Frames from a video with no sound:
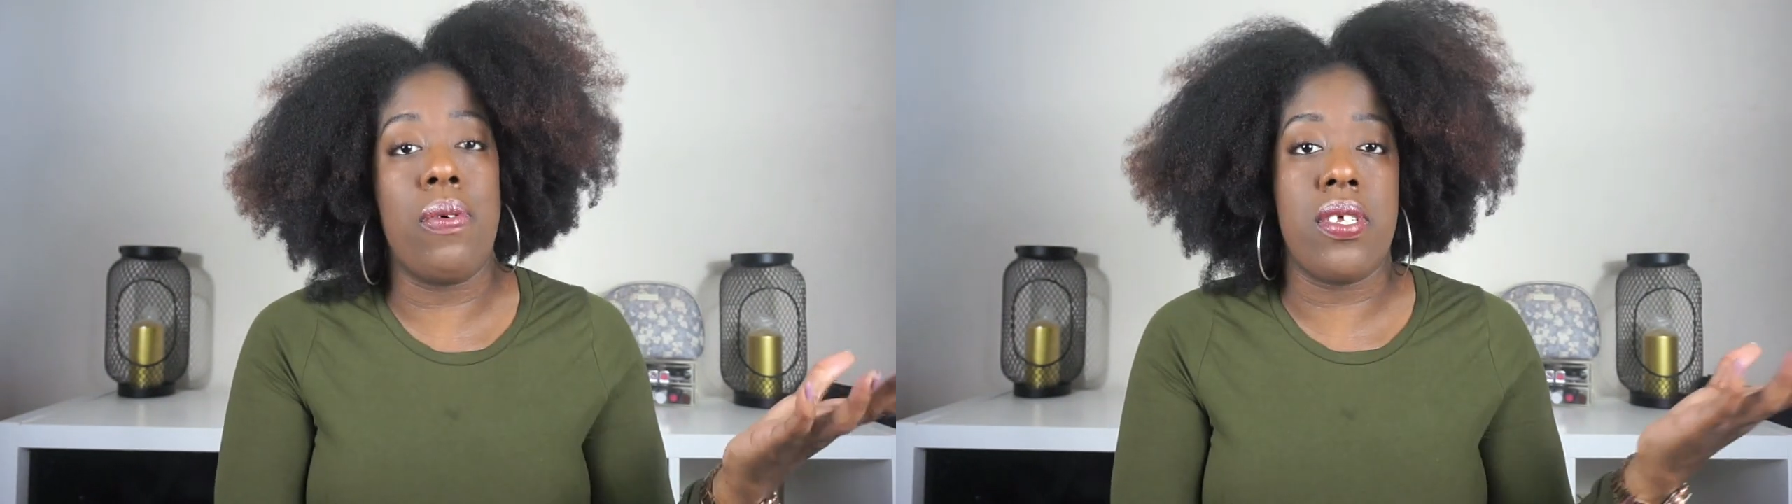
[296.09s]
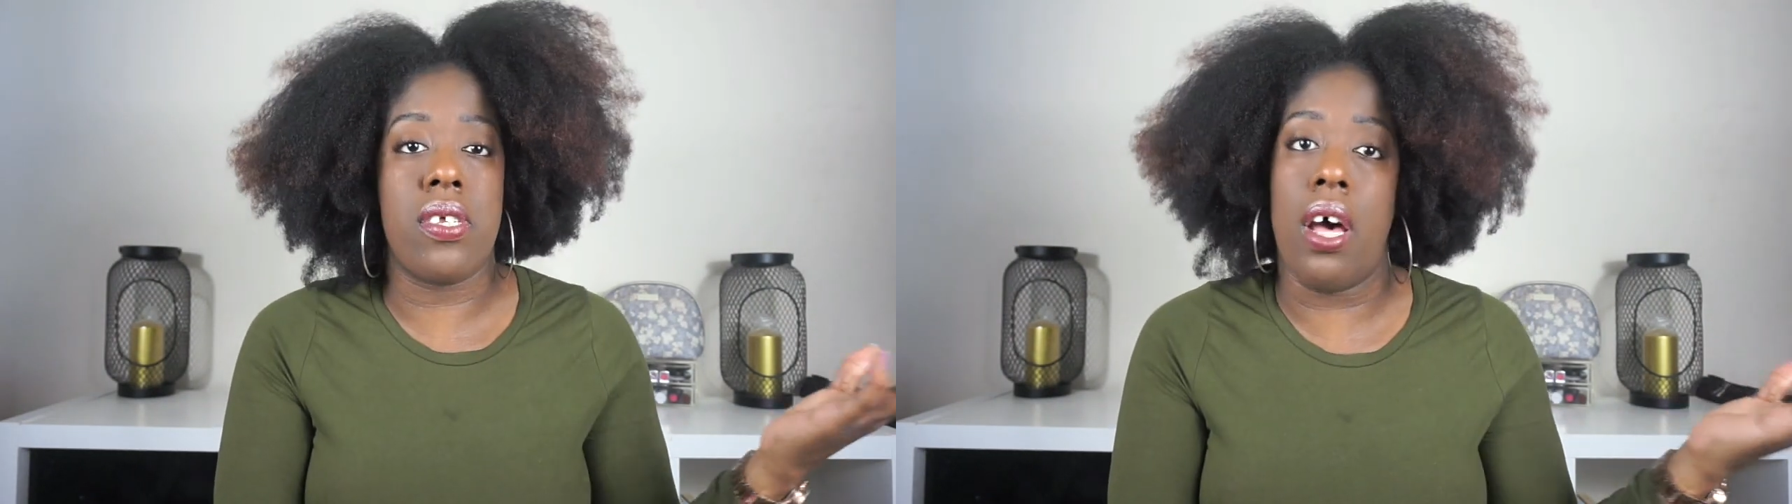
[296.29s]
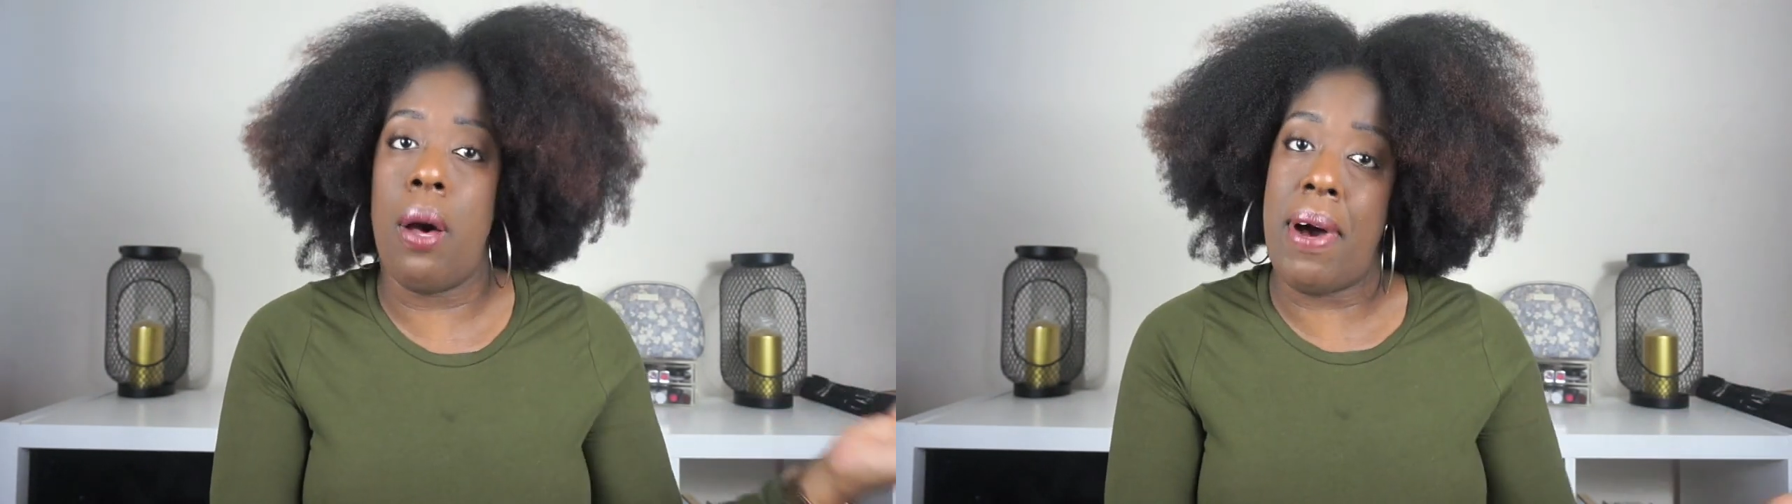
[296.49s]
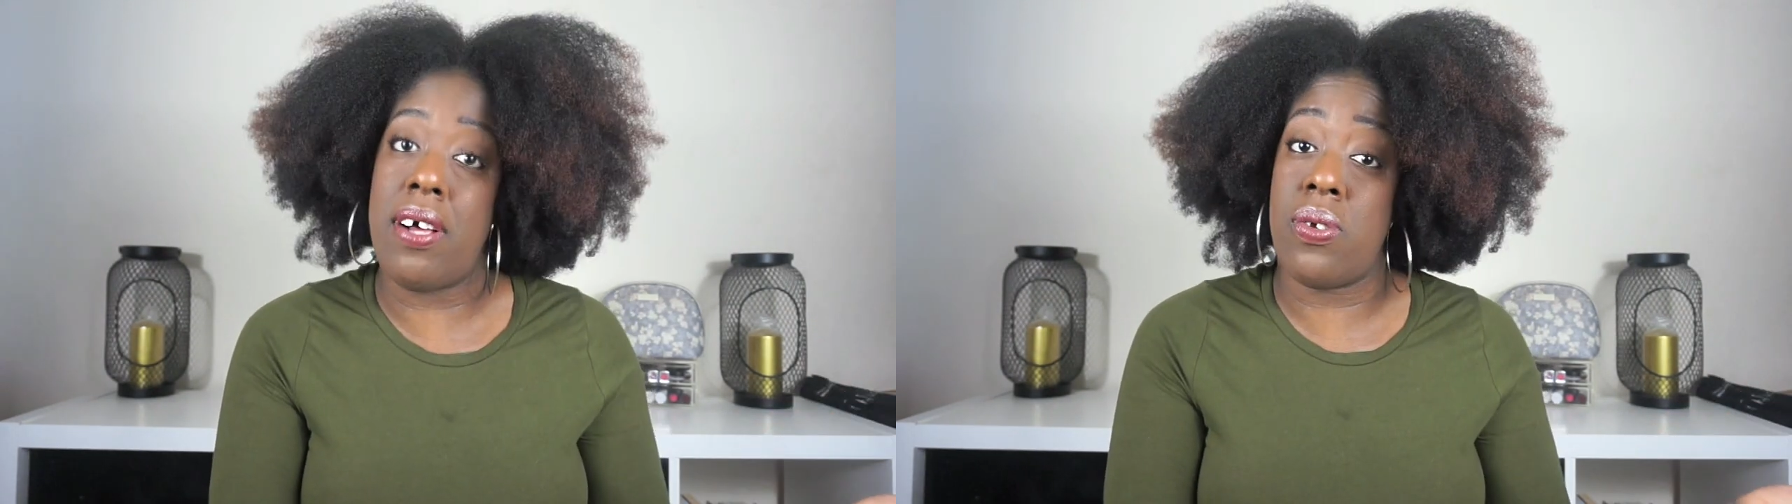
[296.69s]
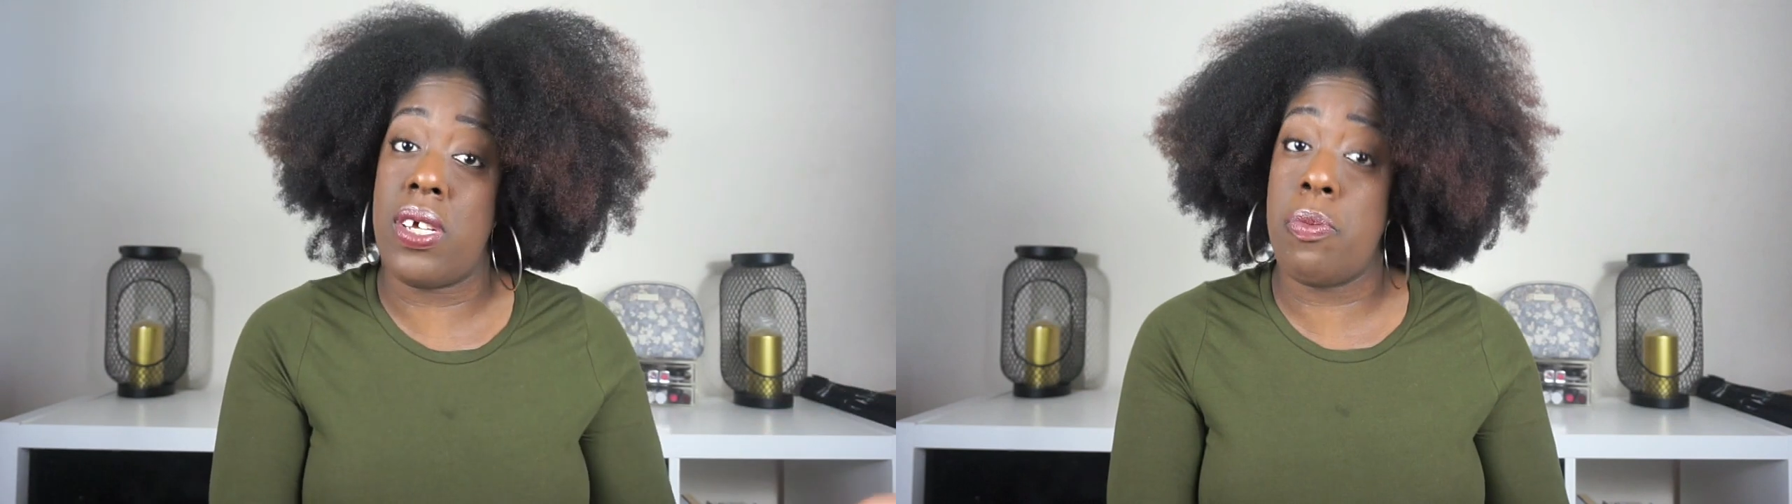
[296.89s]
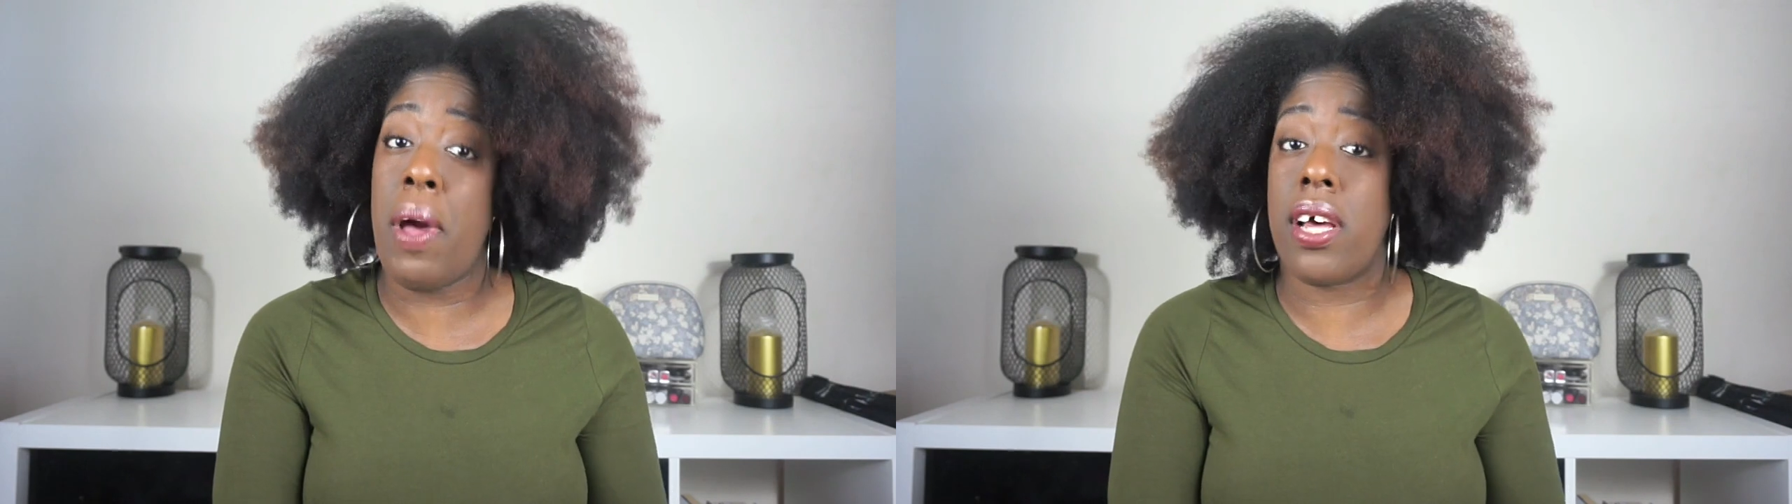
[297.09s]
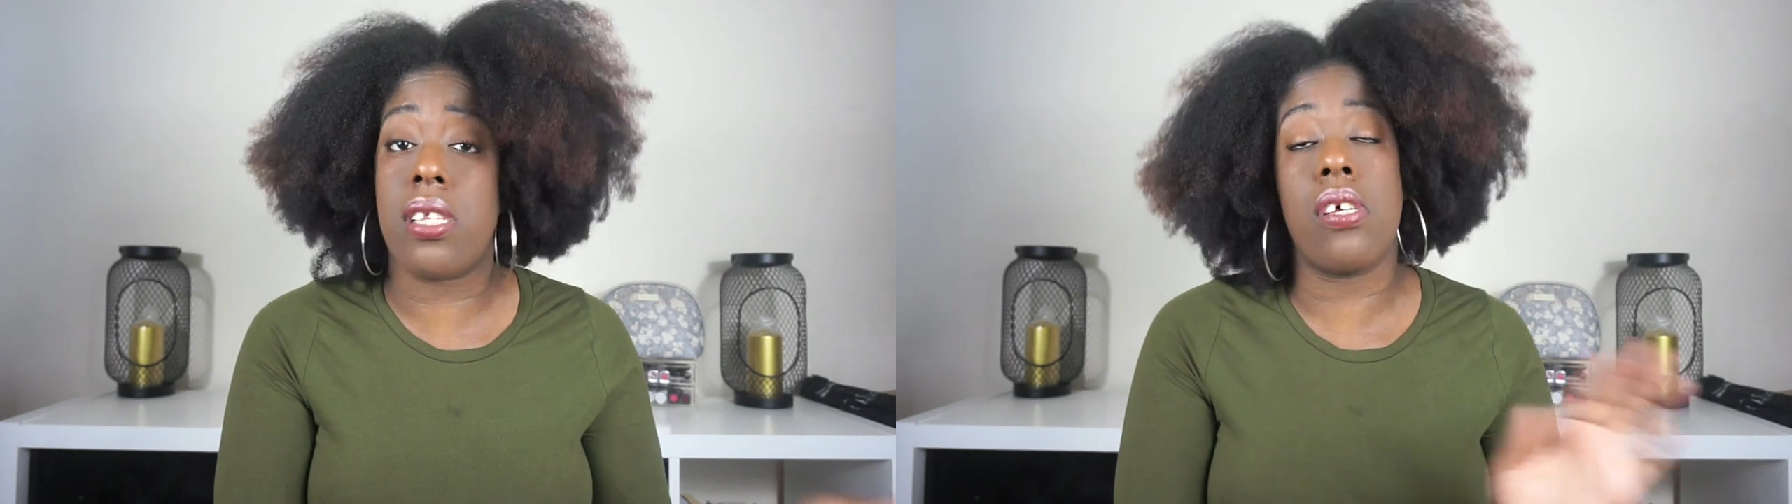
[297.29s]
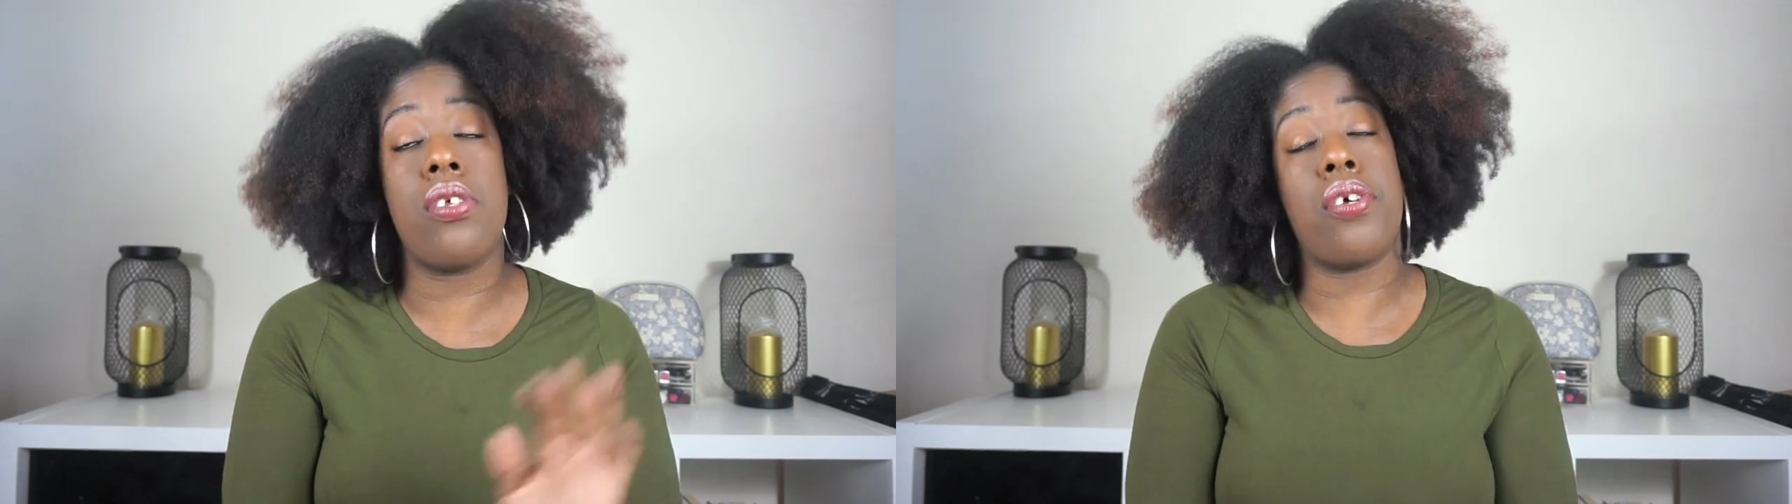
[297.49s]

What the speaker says: was about to expect.